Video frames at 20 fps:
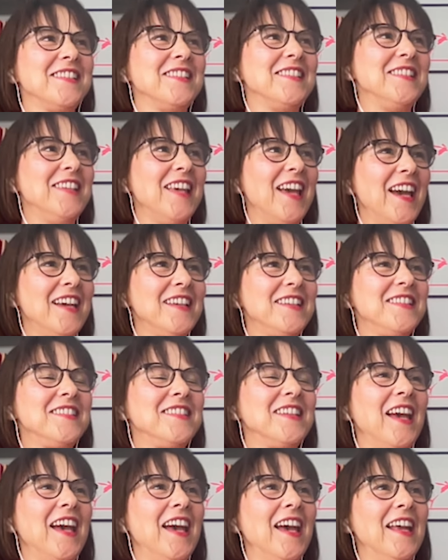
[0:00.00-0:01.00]
Yes,
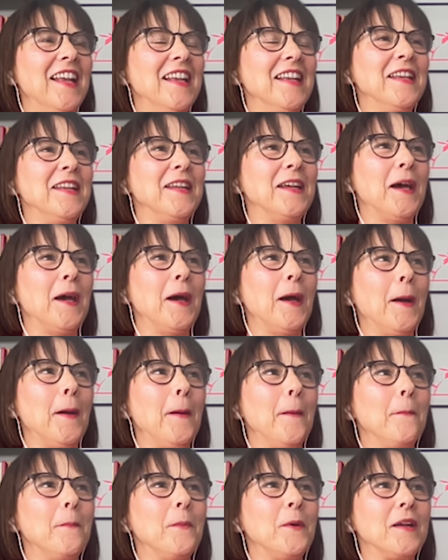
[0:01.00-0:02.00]
and
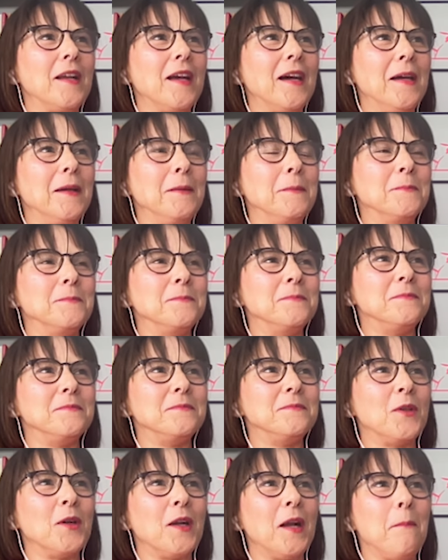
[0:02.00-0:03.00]
what I'm
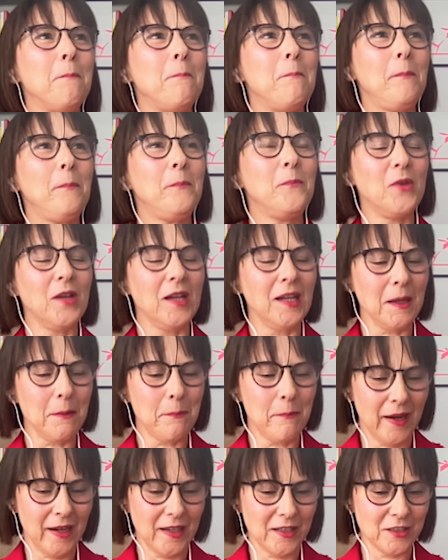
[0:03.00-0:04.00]
really
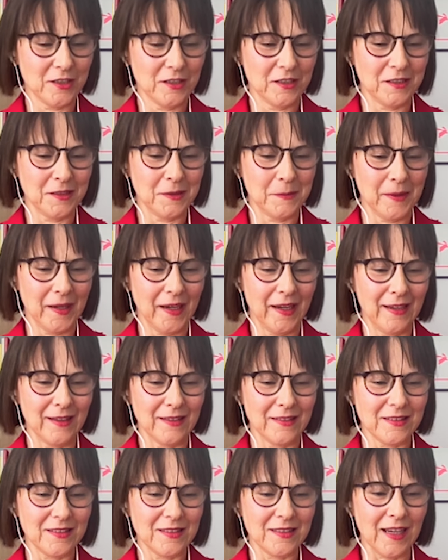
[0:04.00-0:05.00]
passionate
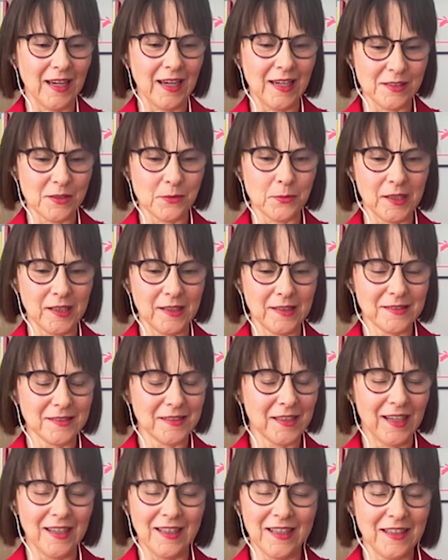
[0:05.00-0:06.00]
about as well.
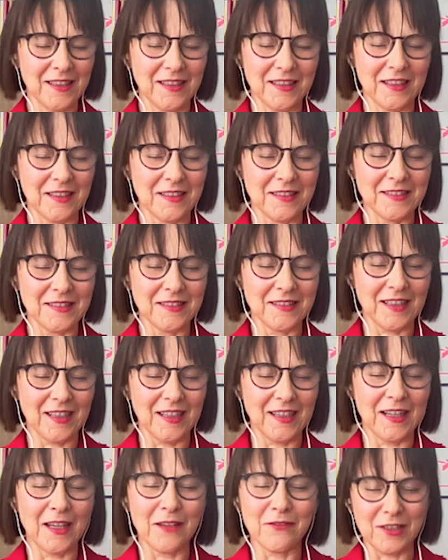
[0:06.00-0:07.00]

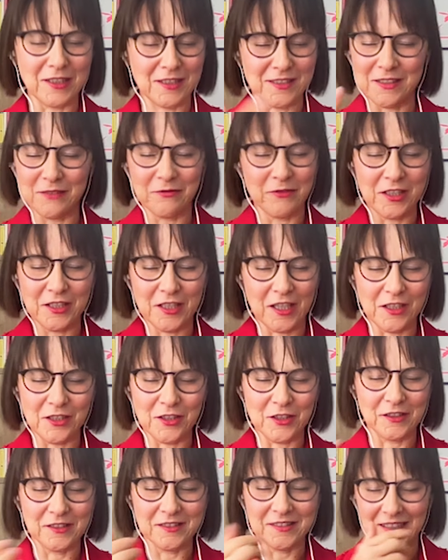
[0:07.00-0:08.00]
I love this
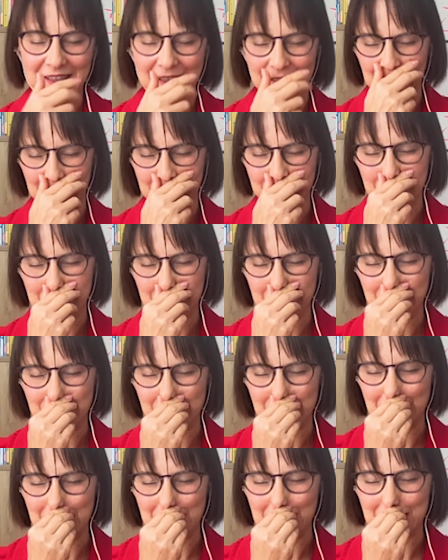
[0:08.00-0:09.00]
invitation. I love the
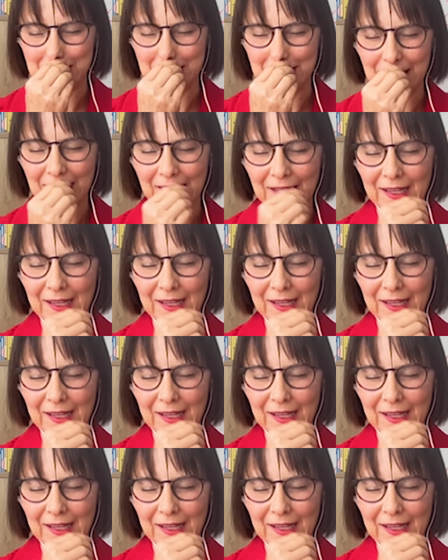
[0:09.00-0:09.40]
invitation.